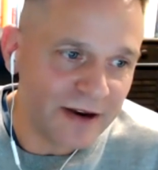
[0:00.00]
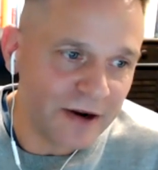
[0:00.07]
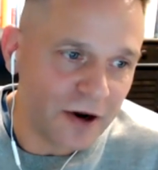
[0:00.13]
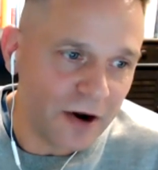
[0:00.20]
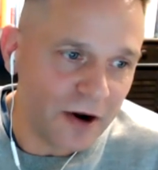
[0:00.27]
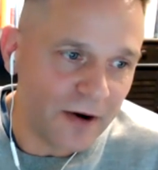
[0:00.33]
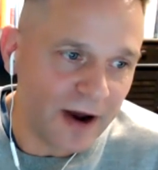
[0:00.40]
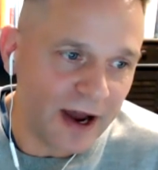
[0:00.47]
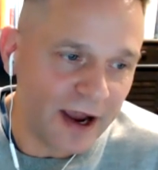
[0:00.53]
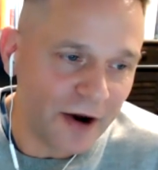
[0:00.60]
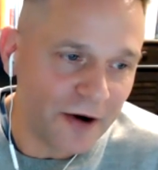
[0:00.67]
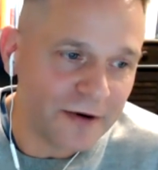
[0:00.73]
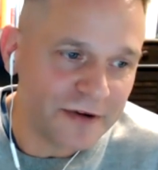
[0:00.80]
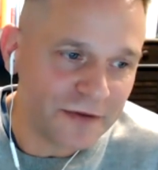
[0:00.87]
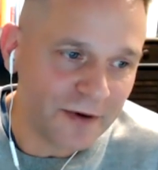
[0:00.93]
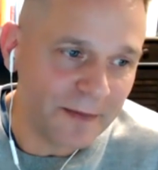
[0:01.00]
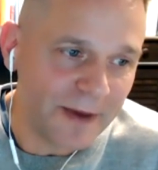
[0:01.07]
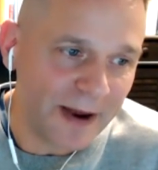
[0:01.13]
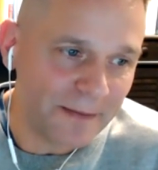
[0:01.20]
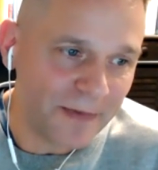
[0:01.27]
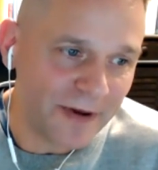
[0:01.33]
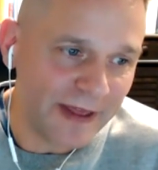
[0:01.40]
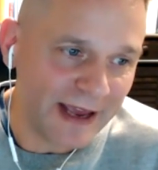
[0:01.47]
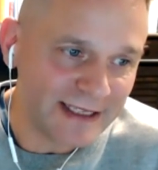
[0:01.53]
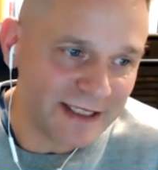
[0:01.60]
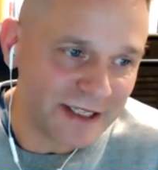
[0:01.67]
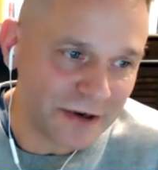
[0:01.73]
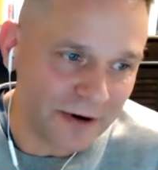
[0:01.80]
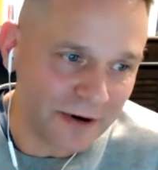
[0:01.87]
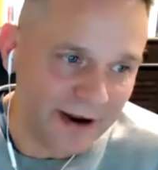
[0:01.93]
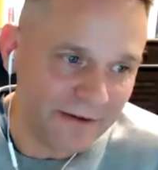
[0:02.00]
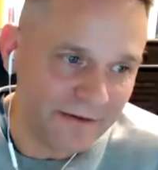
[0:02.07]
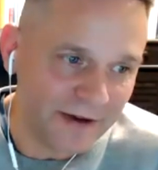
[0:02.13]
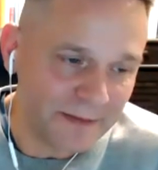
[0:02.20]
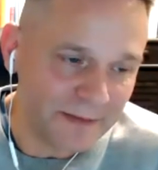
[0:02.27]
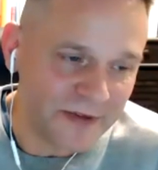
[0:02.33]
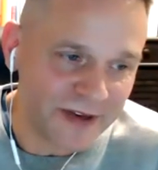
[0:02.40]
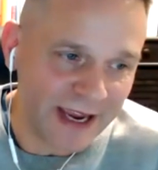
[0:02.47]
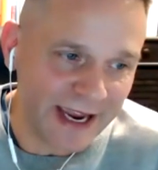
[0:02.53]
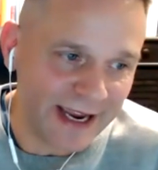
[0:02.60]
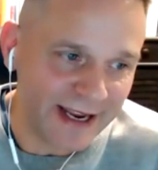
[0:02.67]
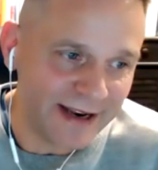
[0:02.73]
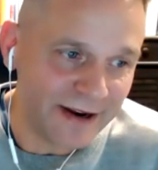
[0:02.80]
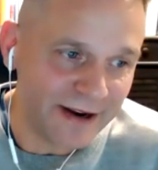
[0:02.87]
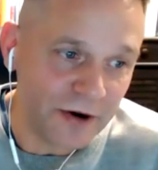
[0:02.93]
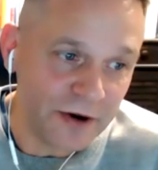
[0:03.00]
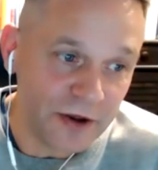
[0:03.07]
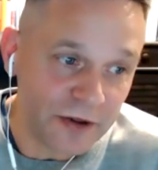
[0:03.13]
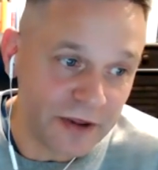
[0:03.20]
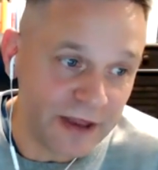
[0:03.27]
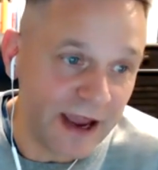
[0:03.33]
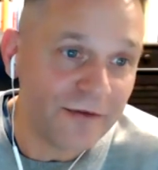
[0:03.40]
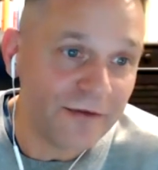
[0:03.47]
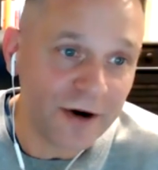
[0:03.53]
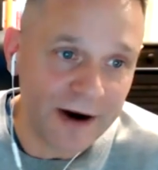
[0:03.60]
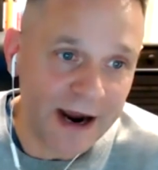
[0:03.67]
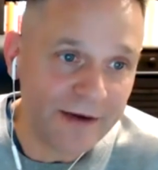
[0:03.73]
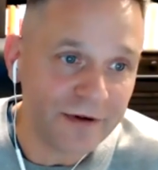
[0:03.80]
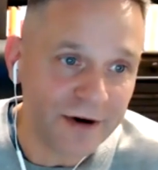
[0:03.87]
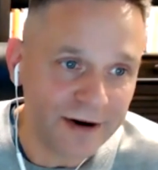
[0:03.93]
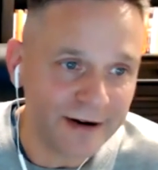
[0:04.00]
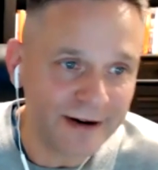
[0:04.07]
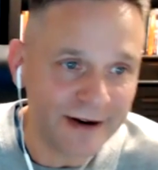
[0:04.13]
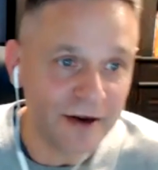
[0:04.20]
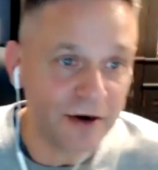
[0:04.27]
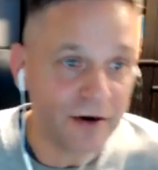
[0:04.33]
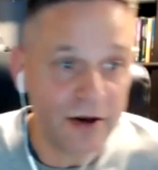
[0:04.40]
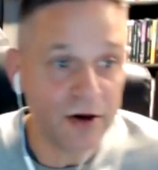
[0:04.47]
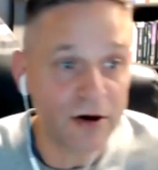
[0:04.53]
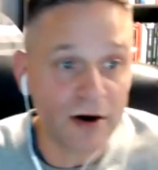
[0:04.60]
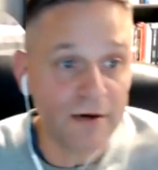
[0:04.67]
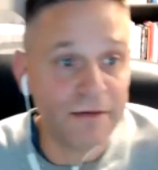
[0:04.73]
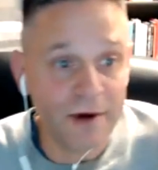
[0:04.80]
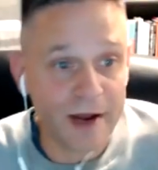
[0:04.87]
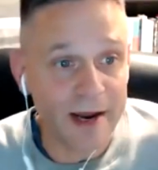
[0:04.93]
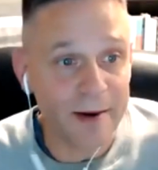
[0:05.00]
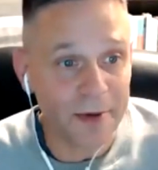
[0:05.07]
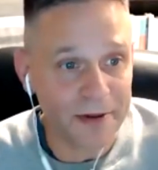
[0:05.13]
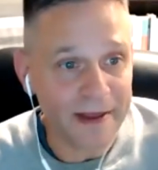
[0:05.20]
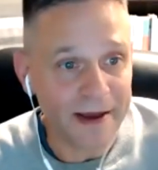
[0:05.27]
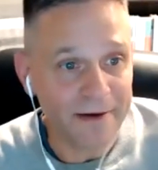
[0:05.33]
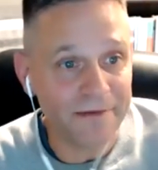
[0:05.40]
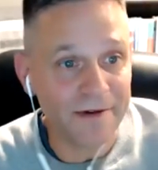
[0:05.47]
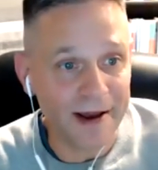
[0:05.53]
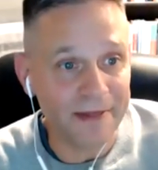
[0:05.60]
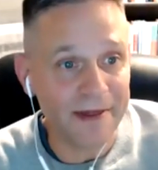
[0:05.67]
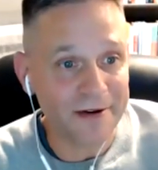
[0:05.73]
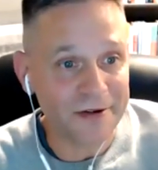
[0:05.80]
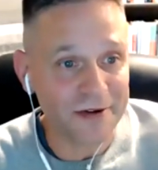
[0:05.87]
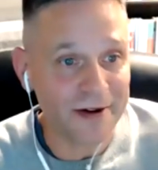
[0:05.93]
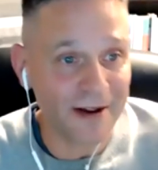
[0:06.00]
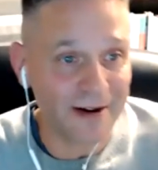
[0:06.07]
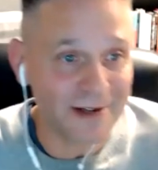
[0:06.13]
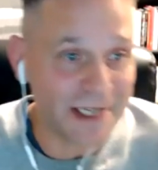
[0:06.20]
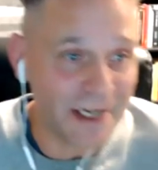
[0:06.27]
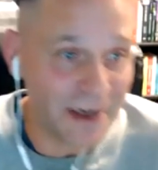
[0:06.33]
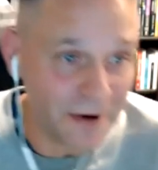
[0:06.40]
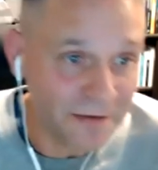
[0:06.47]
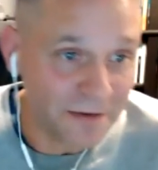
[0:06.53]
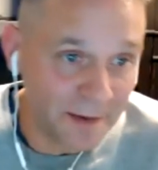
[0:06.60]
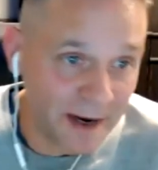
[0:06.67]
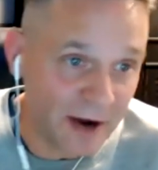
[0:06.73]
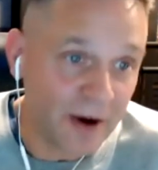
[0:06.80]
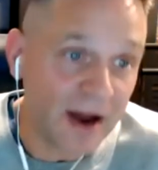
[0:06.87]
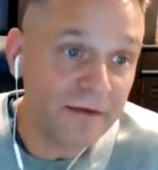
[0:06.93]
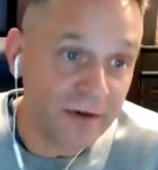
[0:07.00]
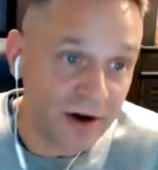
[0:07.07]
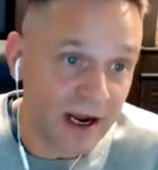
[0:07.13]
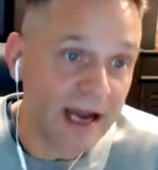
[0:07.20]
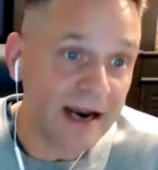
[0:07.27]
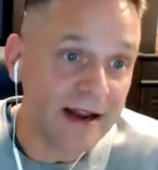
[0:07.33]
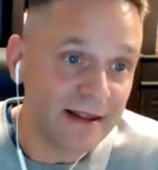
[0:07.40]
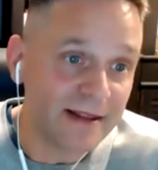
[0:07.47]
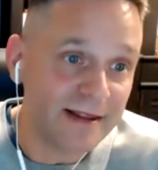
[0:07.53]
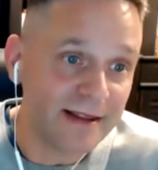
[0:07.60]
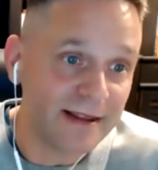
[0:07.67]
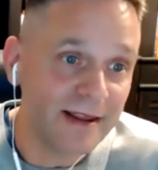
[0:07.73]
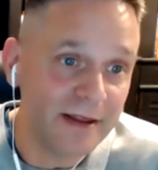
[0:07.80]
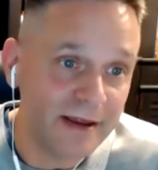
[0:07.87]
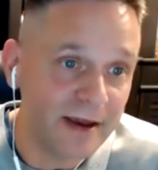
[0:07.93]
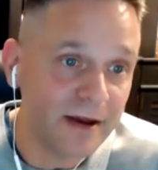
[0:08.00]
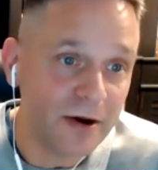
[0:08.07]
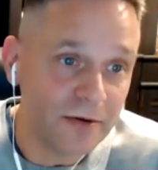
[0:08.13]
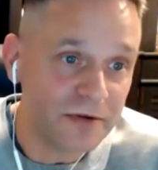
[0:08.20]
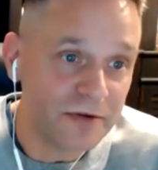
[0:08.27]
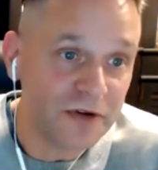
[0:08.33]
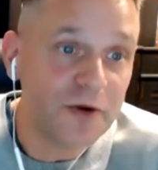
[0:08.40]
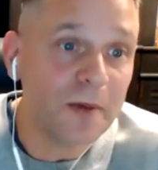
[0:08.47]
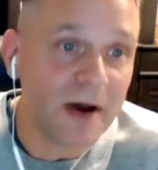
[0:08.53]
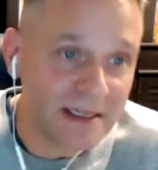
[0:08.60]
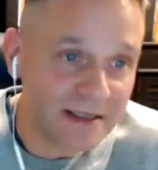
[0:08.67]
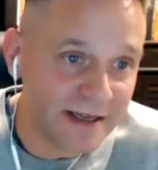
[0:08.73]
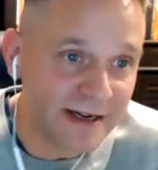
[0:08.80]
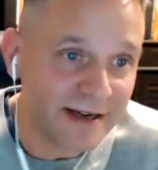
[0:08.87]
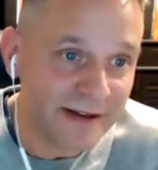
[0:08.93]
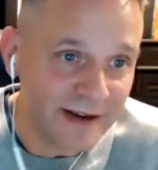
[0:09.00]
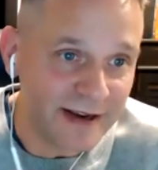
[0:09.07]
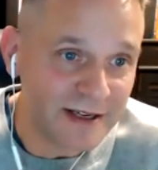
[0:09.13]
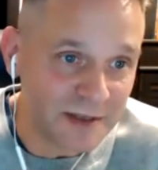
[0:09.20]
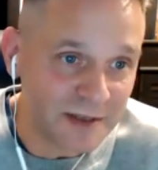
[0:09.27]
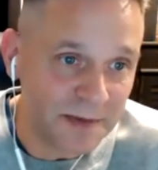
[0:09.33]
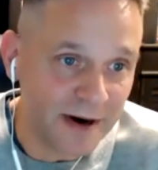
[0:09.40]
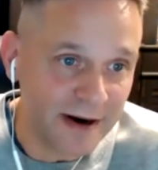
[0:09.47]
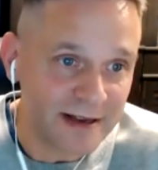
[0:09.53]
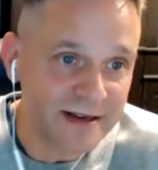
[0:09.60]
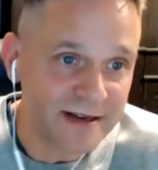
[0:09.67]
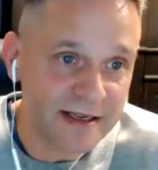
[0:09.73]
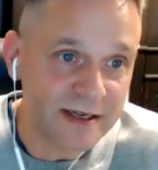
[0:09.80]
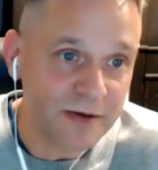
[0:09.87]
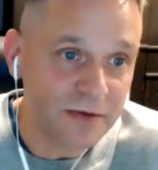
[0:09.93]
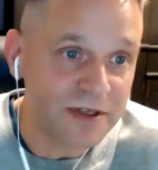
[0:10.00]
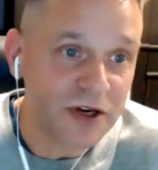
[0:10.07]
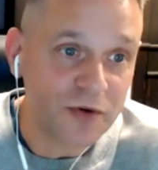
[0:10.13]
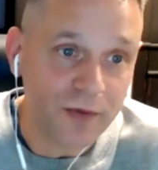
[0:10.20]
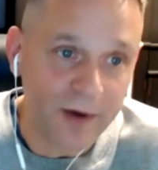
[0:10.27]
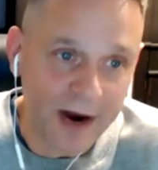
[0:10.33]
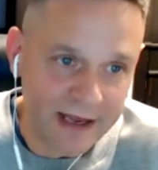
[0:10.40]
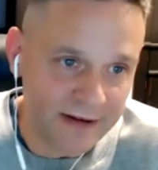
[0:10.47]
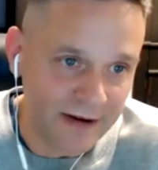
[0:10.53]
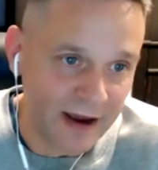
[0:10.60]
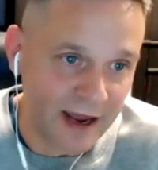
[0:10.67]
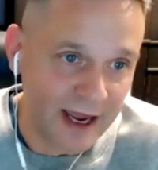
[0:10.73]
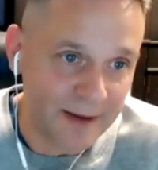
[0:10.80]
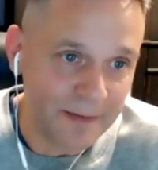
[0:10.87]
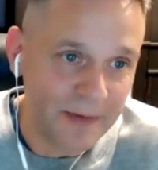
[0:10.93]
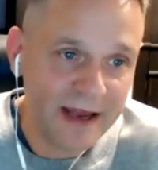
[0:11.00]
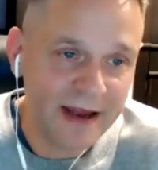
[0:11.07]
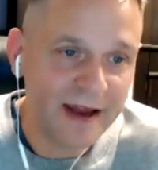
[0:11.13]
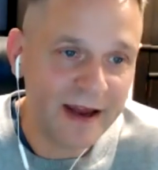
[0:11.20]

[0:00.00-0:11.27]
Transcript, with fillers: you know, I always remember that story of him saying, you know, you'll never ever, you know, you're going to forget about that $5,000 a year from now. I forgot it, you know, two months into the experience because it was a great time.